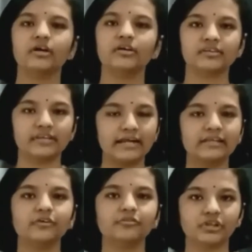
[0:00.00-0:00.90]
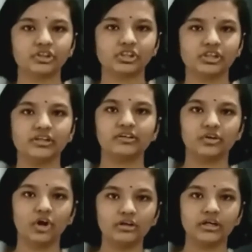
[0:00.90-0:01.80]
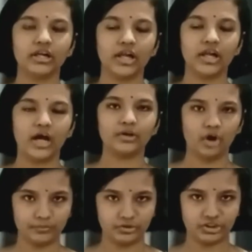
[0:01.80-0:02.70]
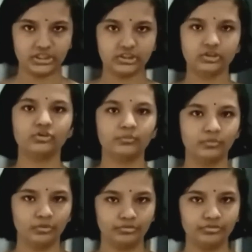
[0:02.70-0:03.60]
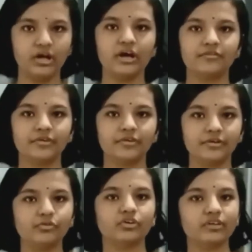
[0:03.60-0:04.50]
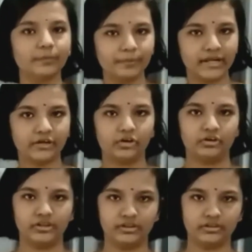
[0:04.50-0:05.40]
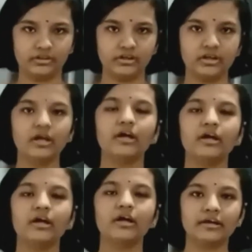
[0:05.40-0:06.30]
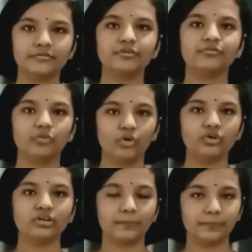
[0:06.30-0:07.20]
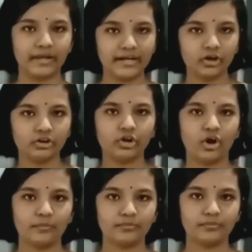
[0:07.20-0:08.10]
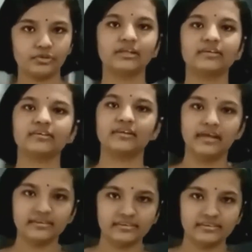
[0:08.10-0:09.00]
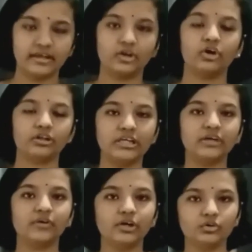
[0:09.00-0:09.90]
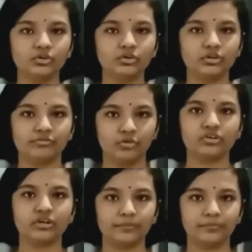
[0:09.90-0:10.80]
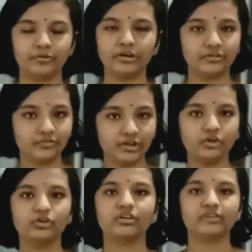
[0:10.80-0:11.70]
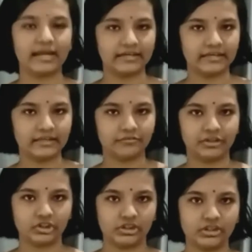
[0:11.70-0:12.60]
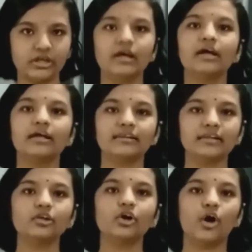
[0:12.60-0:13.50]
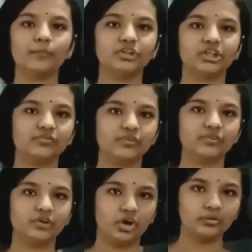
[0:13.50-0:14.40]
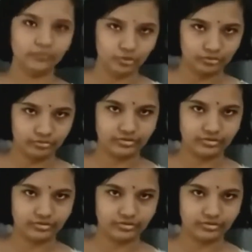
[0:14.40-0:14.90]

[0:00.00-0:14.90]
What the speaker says: Static friction does not allow an object to move when force is applied on it. If the force applied on the object is less than or equal to the static friction, then the object will not move.